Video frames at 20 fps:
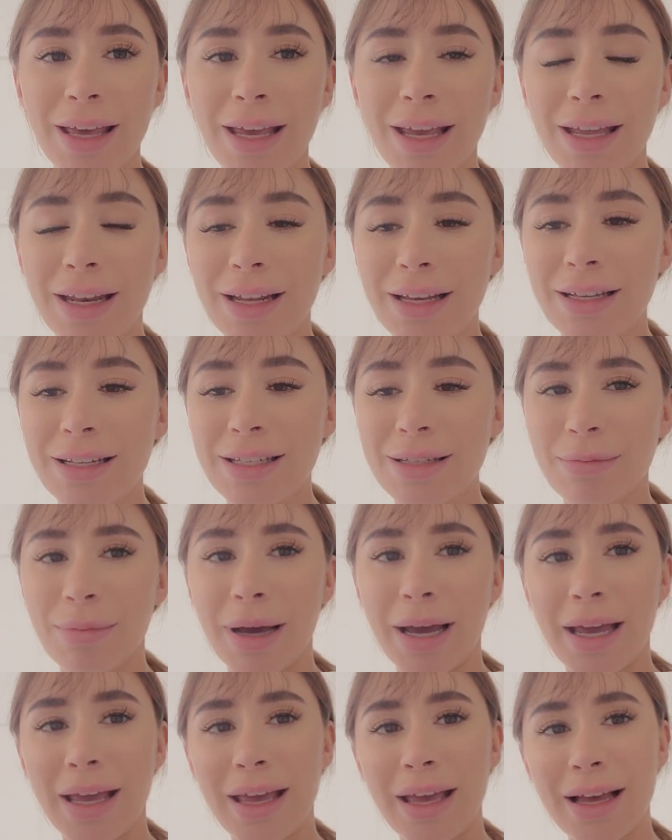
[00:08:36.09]
It is
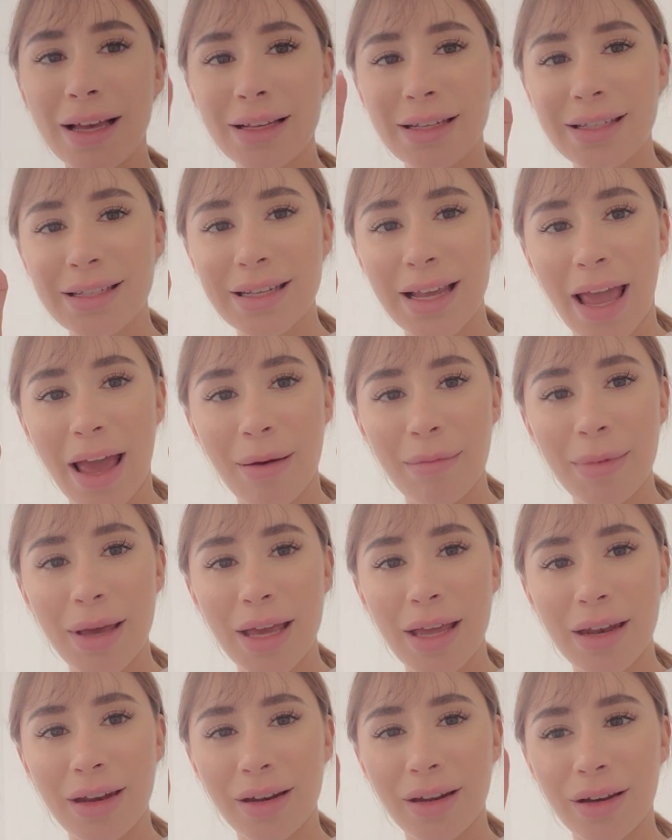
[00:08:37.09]
my
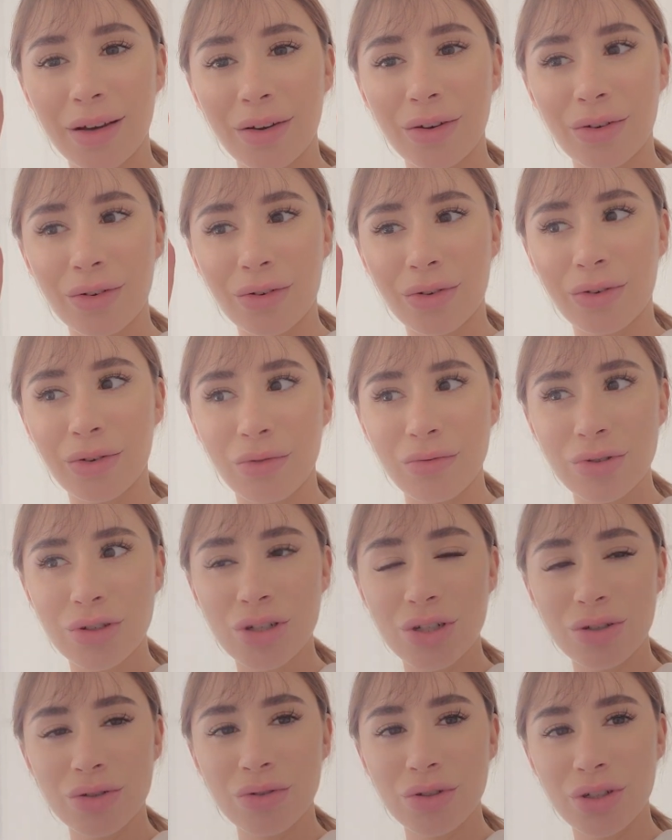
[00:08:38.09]
salmon
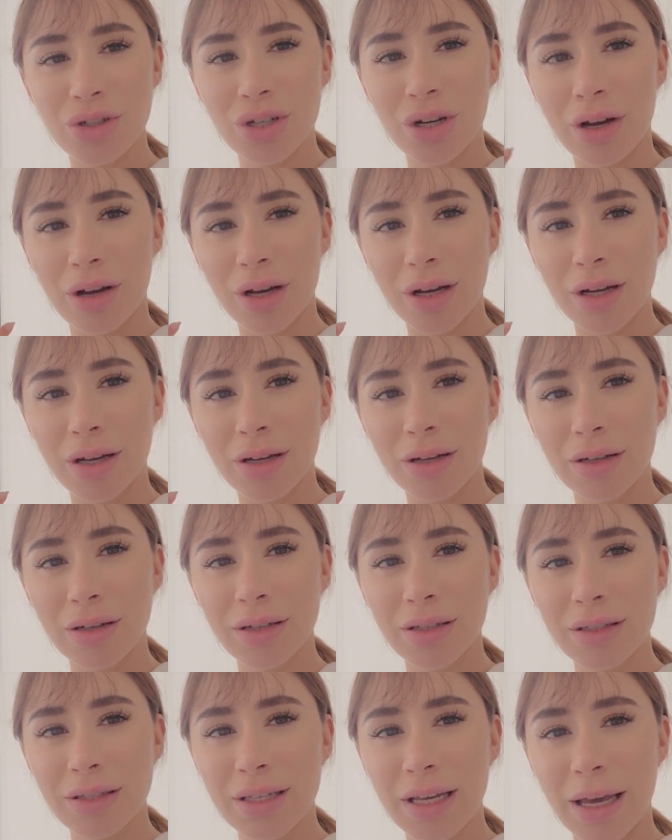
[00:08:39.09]

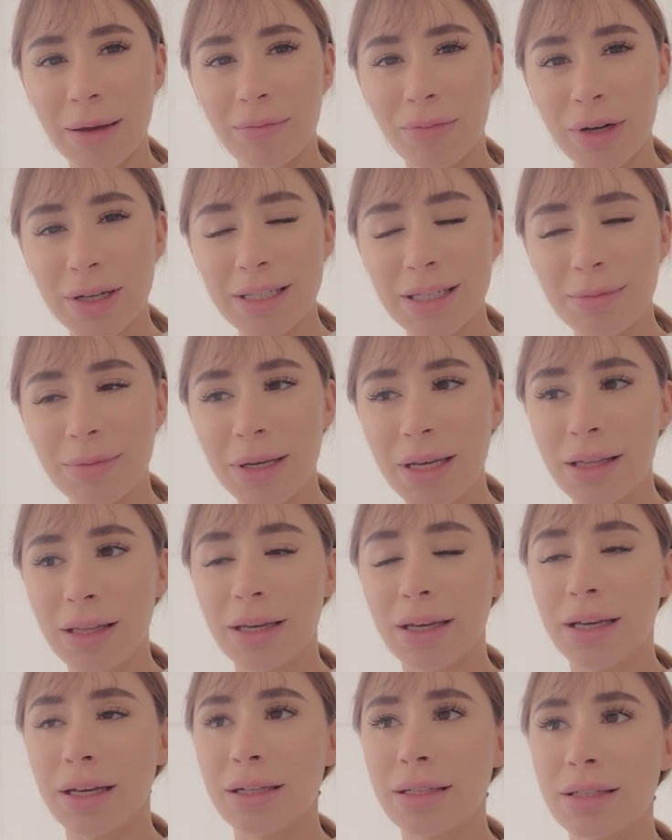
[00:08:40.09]
gochujang type recipe,
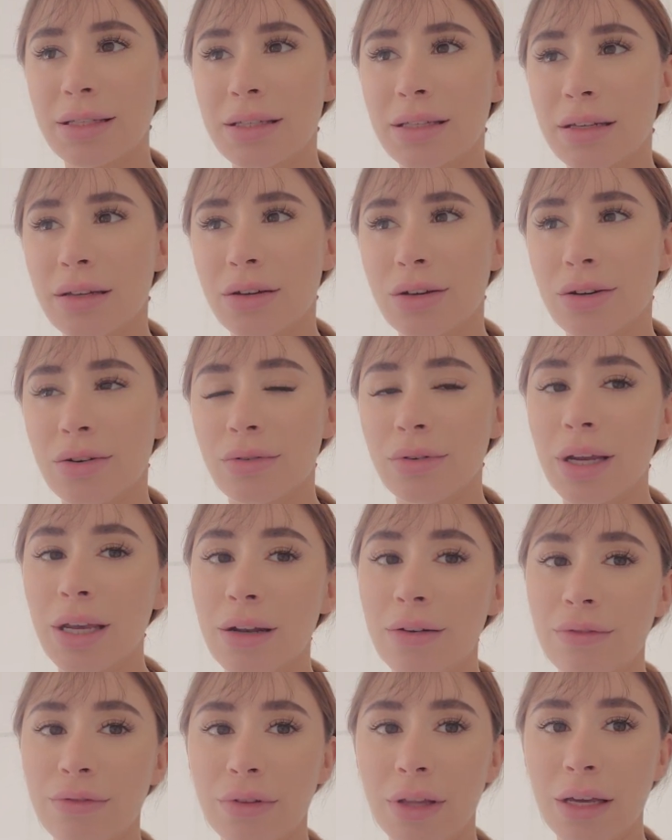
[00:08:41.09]
like it's
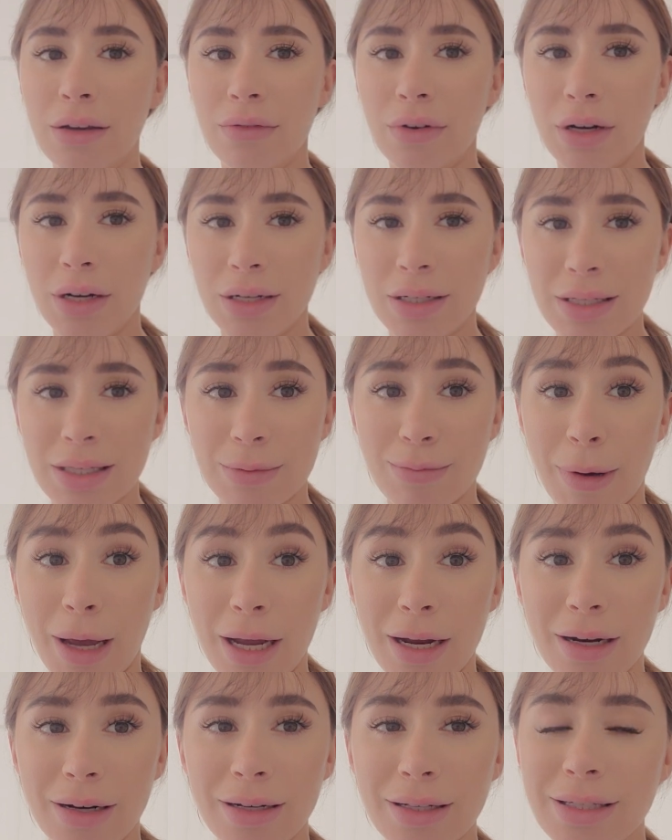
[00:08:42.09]
Korean flavor
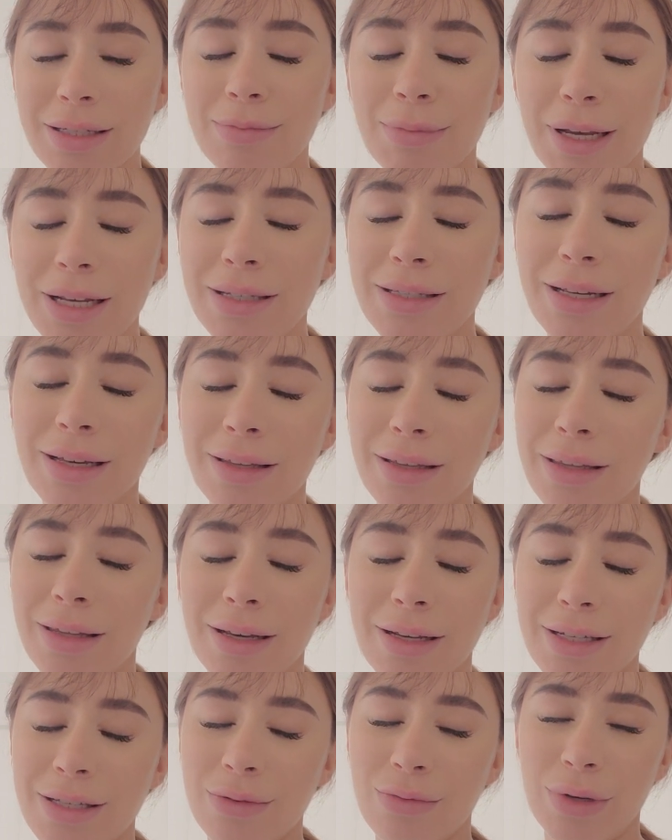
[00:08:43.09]
inspired. It's basically
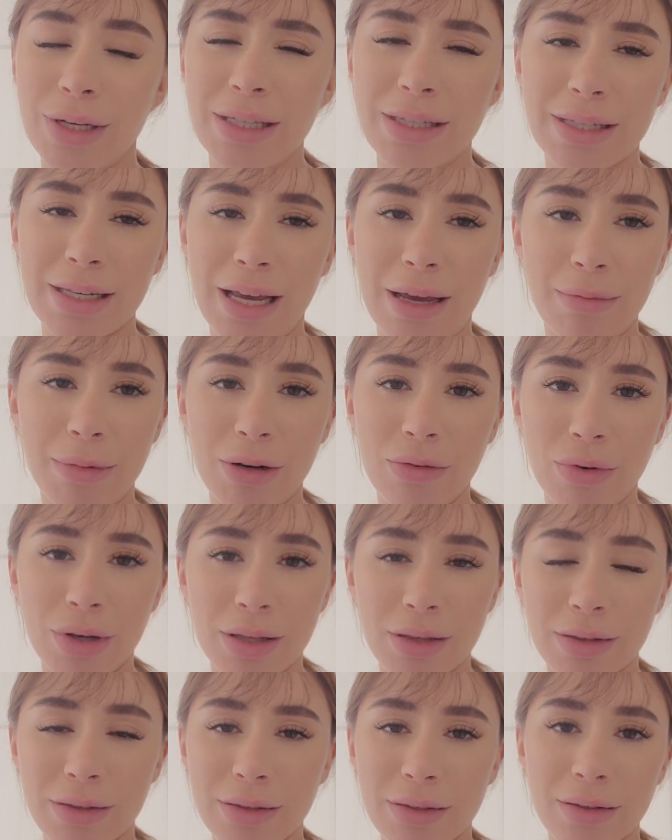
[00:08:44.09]
like sweet salmon
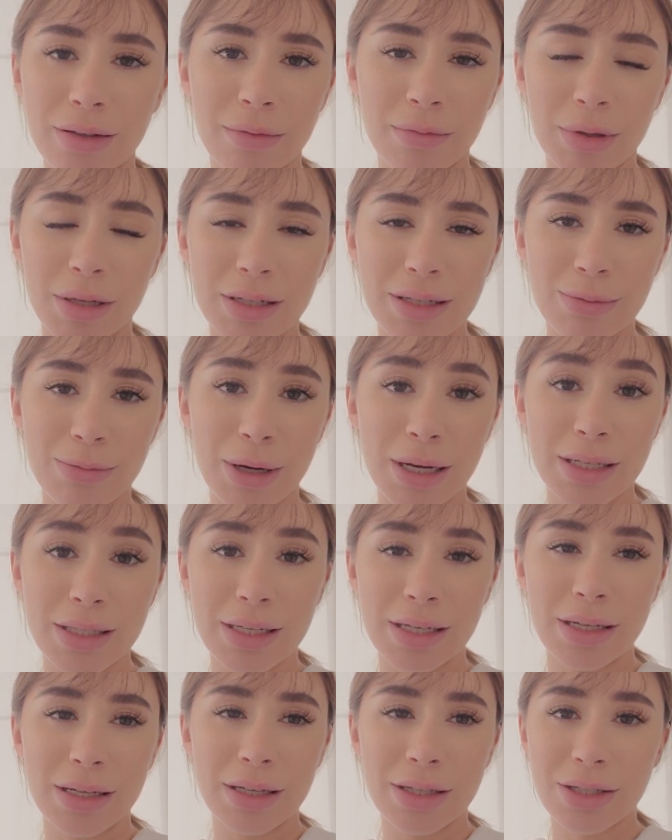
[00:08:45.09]
with a bit of
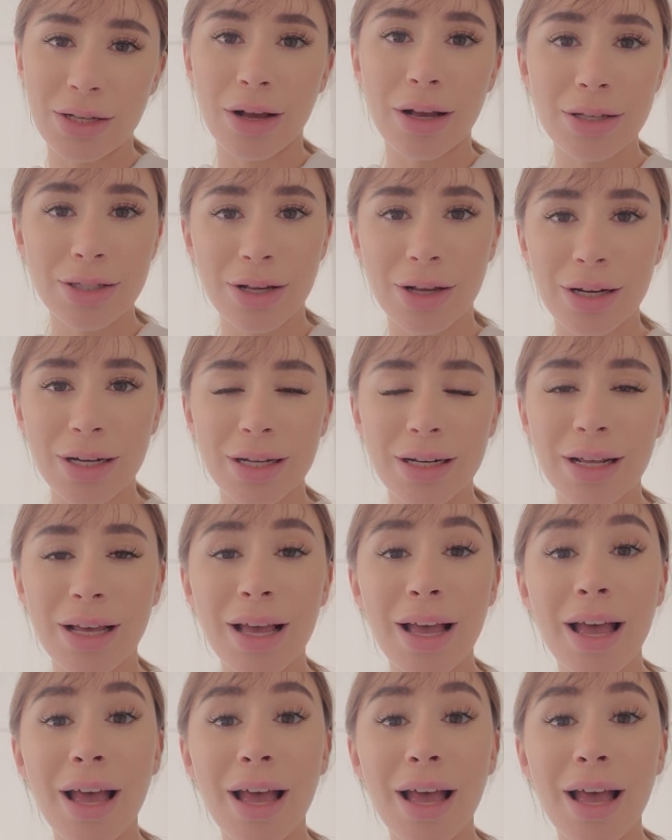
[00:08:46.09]
spicy sauce on it.